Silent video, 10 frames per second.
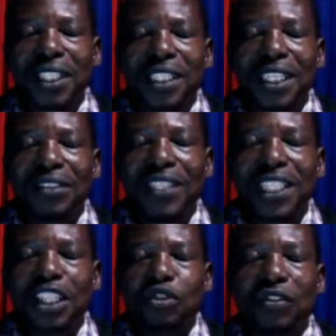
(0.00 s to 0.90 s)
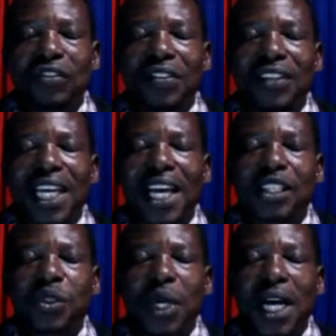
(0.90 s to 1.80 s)
this evening that you have given
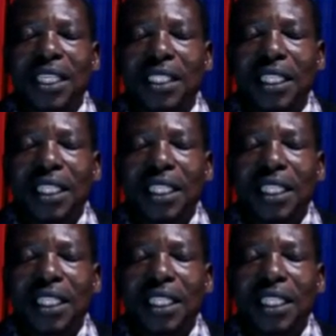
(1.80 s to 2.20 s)
unto us.